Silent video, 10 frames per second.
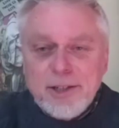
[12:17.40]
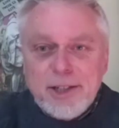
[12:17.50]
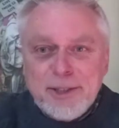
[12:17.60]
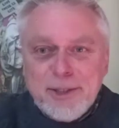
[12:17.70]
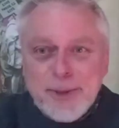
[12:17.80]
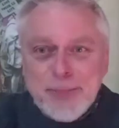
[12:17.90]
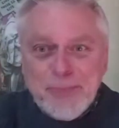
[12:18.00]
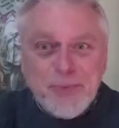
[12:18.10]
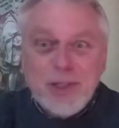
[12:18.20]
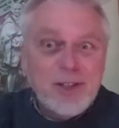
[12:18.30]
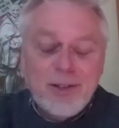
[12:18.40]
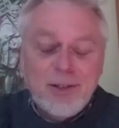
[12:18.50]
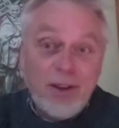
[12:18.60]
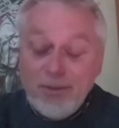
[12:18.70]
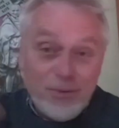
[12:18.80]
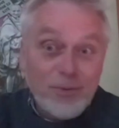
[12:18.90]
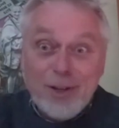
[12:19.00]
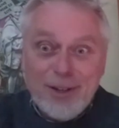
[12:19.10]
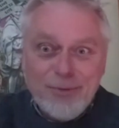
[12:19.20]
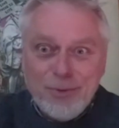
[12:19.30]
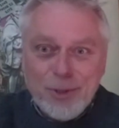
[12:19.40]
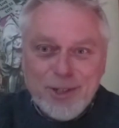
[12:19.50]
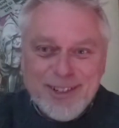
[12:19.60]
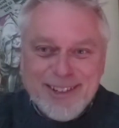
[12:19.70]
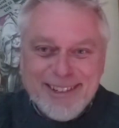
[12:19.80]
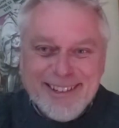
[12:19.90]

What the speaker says: teacher, which is really fortunate.